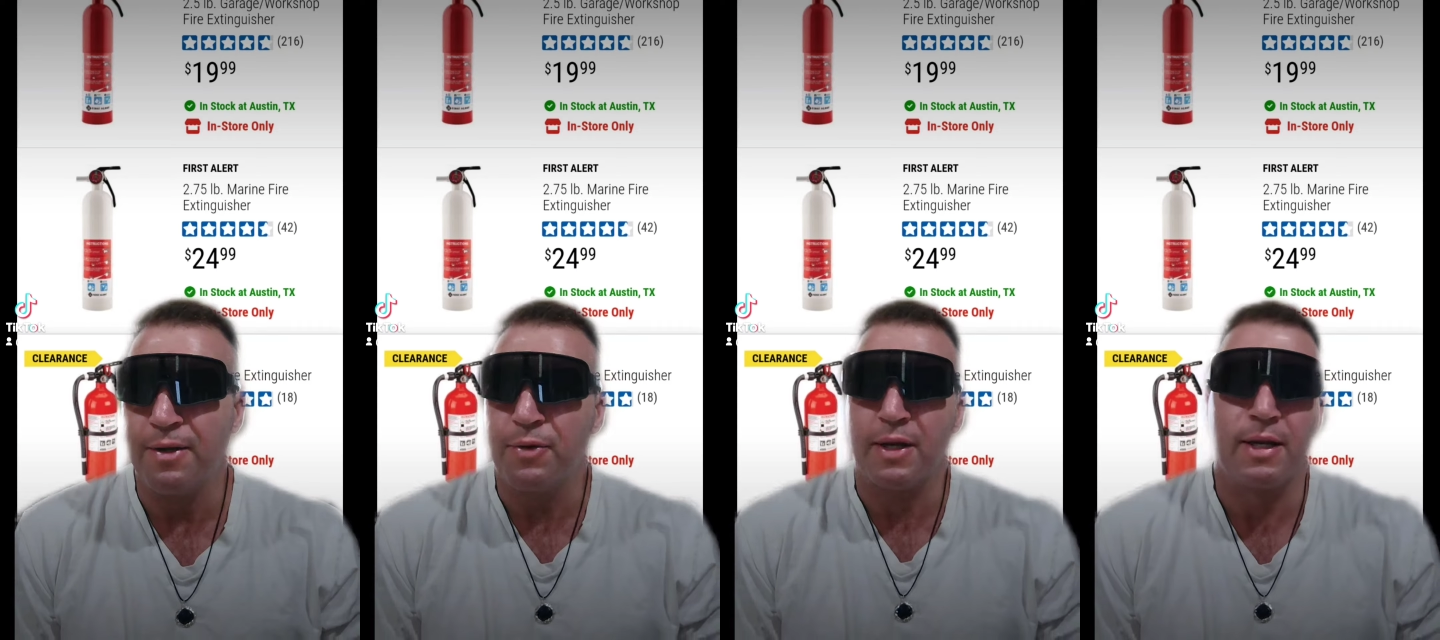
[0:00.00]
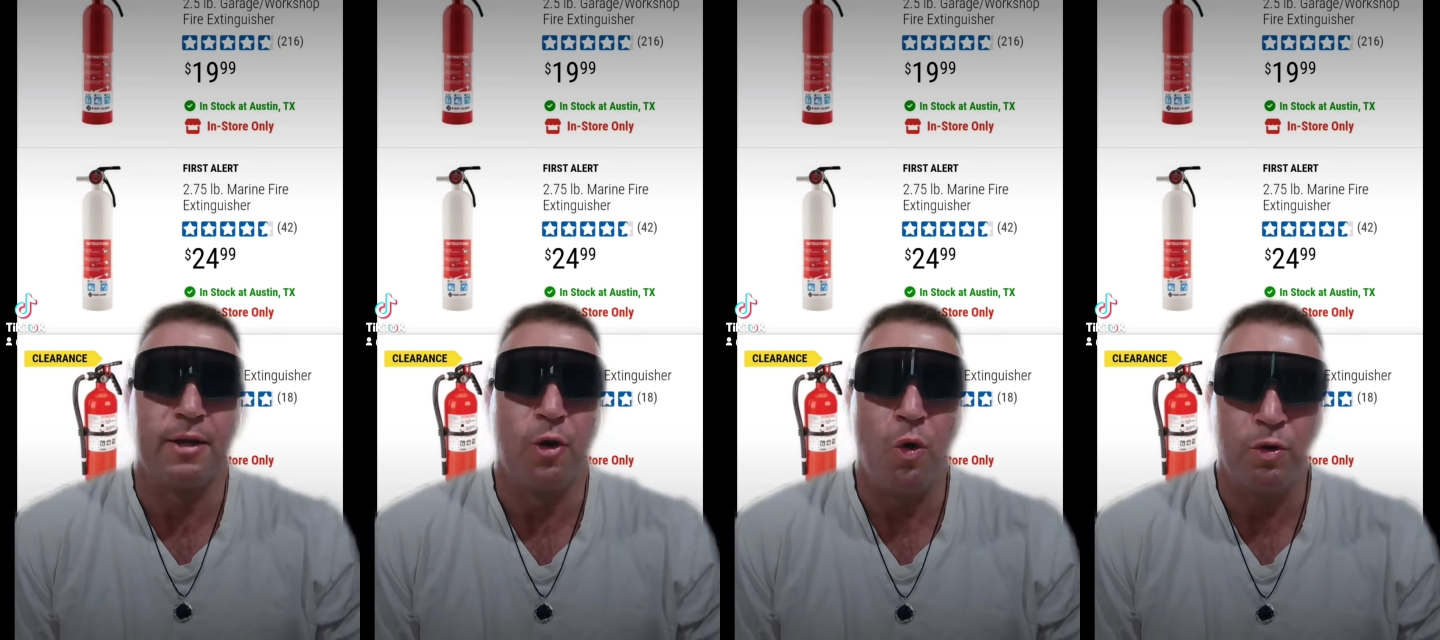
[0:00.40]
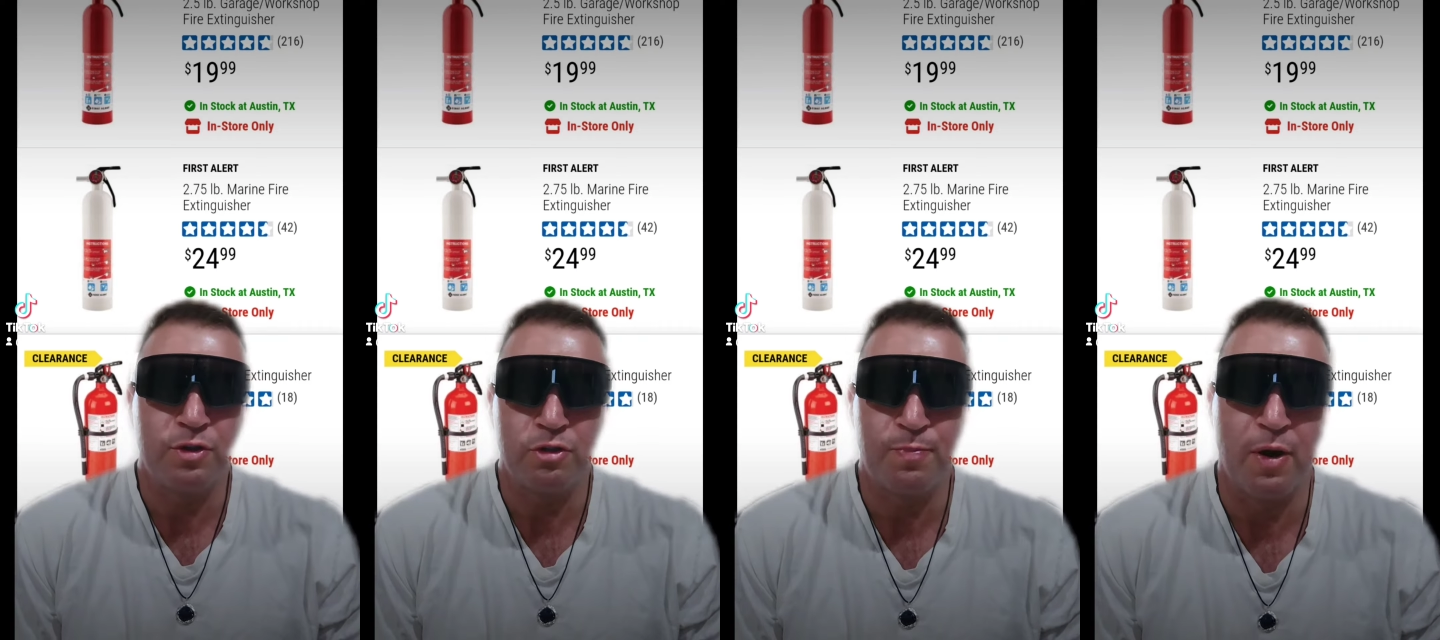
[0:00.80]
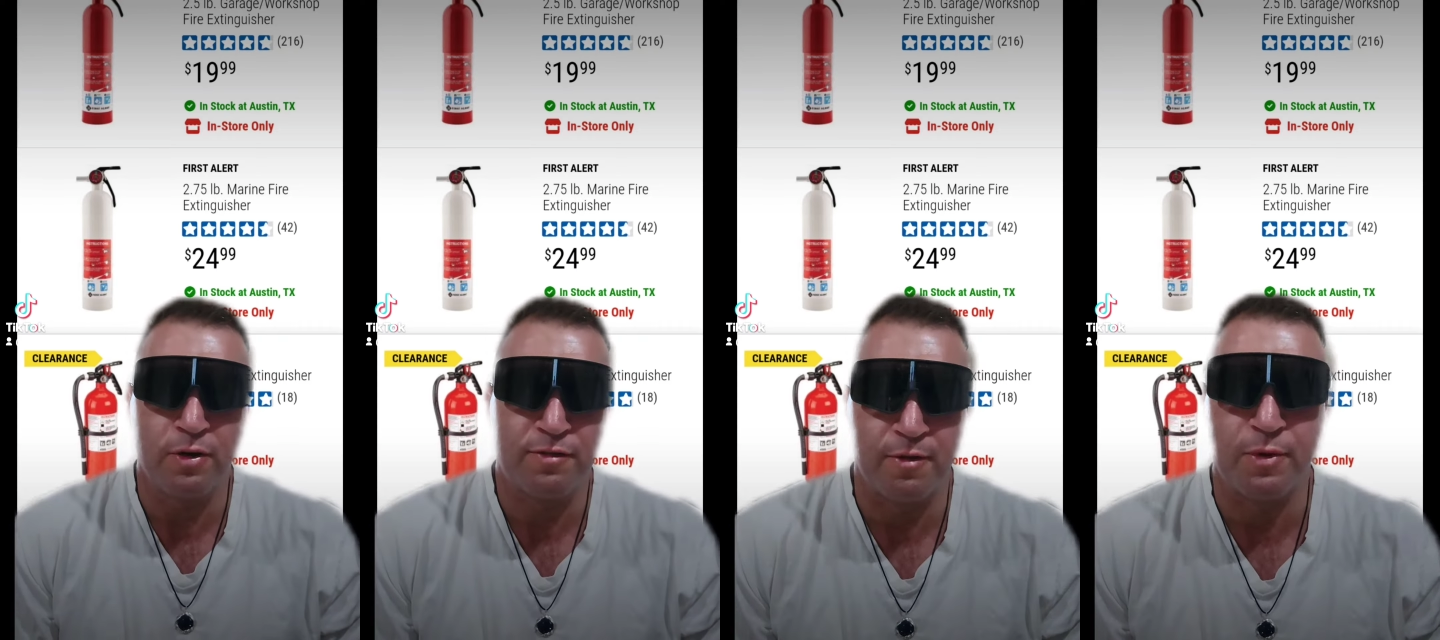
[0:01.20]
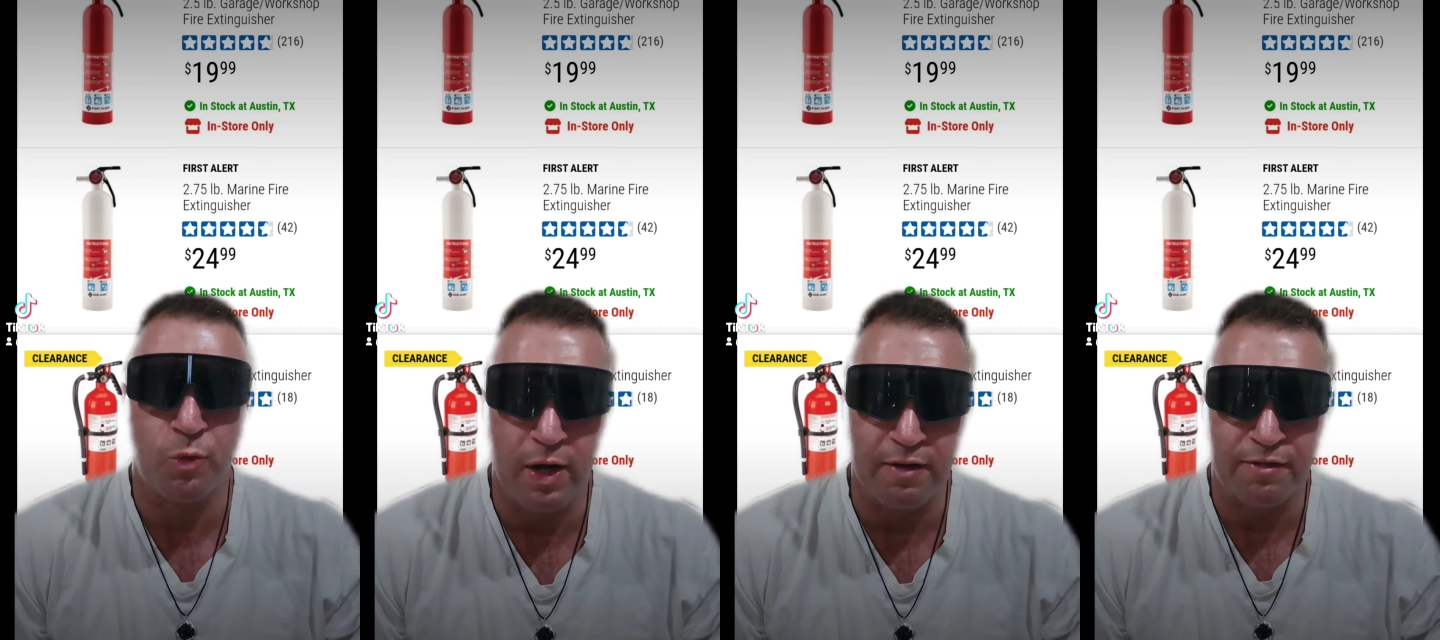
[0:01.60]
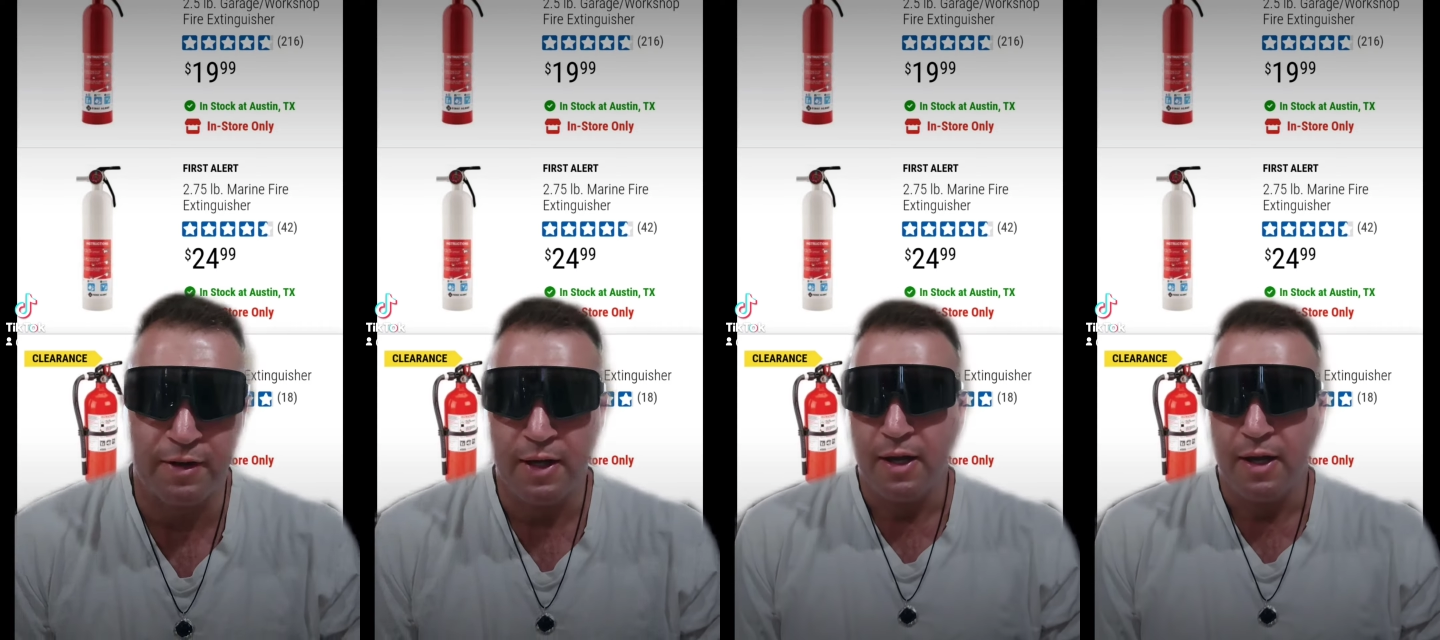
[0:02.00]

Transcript: You can get an old used purse from your wife.